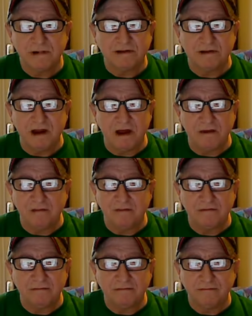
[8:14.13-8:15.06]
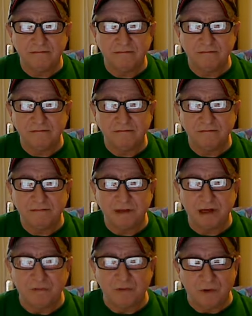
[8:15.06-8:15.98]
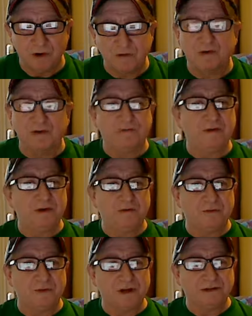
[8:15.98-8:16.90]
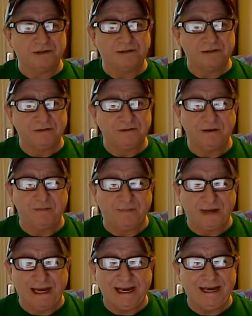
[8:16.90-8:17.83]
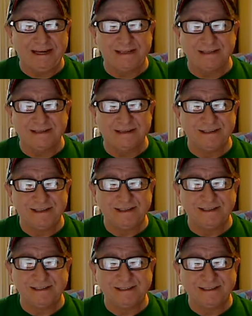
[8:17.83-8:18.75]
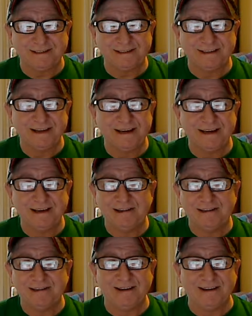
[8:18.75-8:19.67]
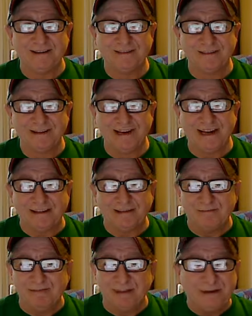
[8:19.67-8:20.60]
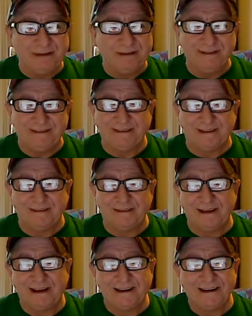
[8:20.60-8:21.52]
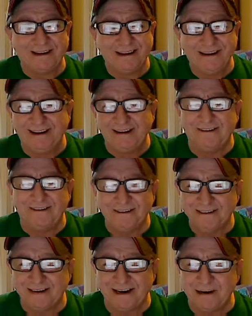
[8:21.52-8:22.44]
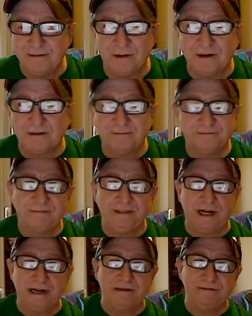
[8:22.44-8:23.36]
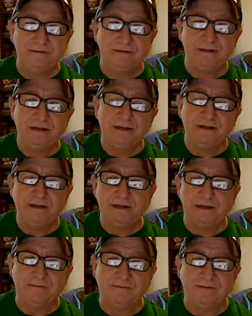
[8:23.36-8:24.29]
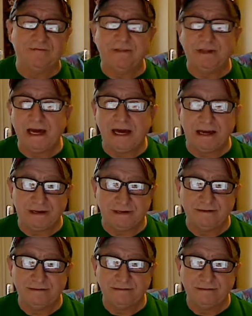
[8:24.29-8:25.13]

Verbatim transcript: nuts. And we're supposed to be the ones to appease, you know, lick their boot and all that. No, not anymore. Done. At 58.